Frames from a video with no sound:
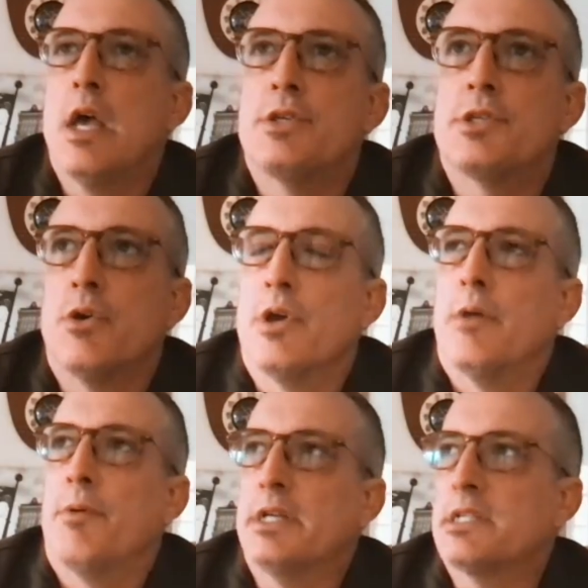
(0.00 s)
So it
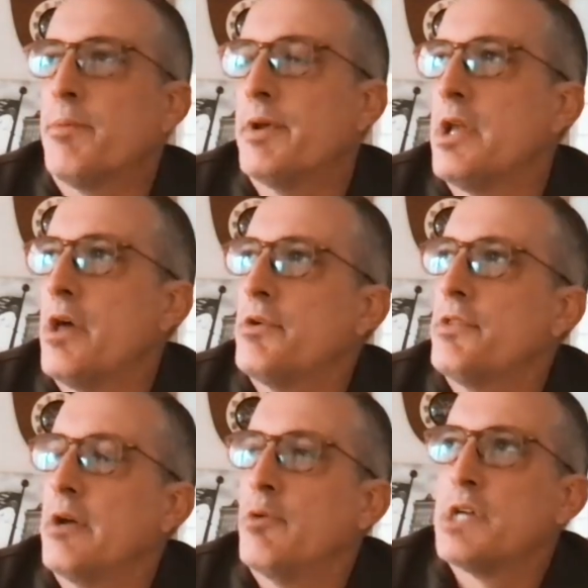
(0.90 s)
brings up another
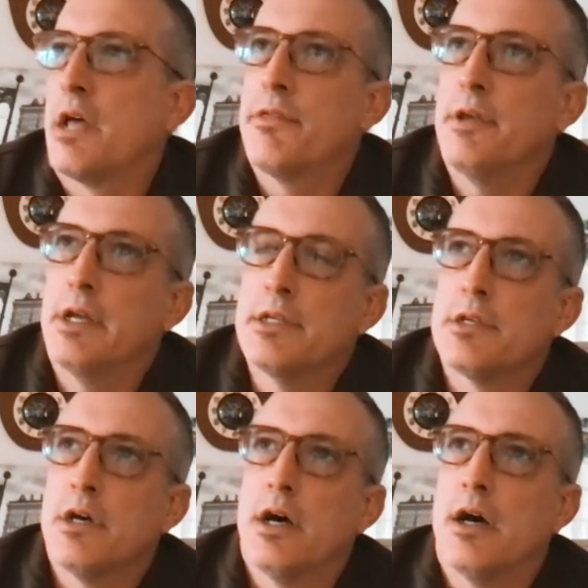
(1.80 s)
thing, which I think is
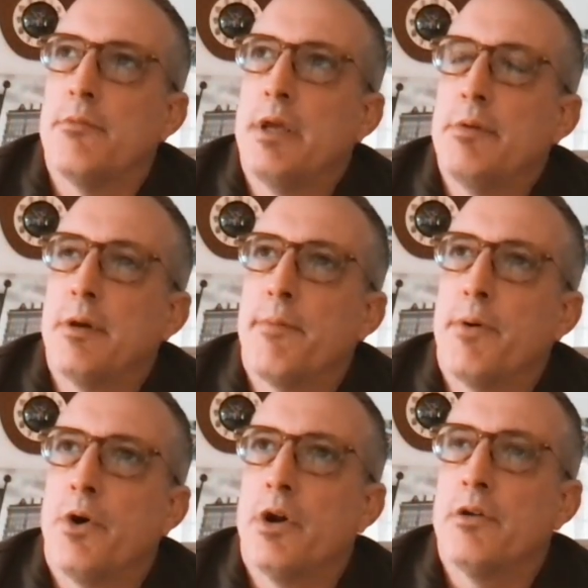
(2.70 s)
maybe a
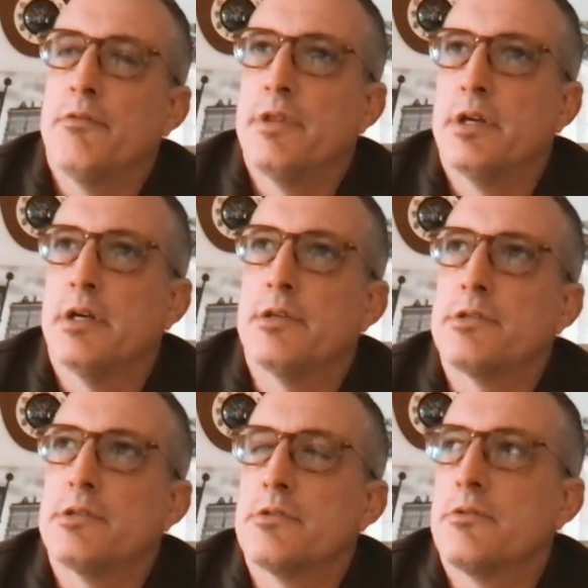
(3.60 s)
part of
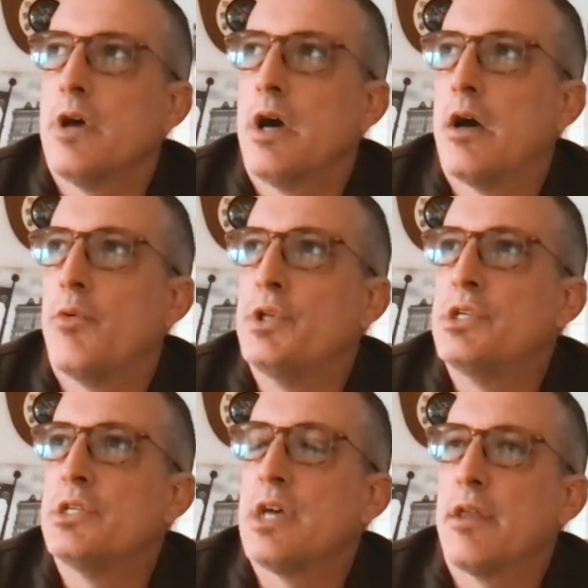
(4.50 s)
this, which
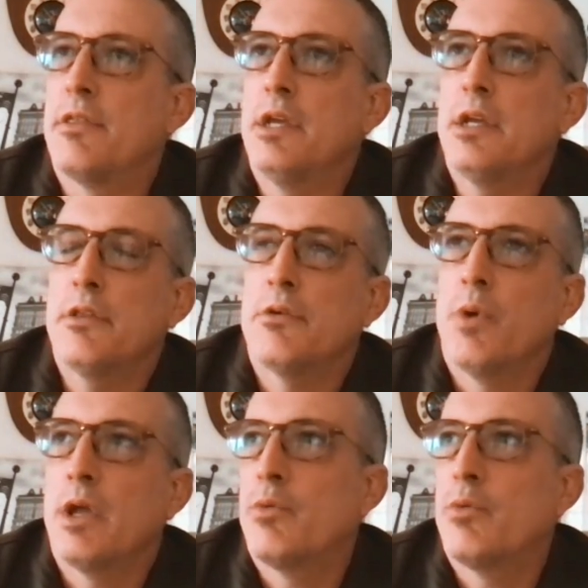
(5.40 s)
is I think the way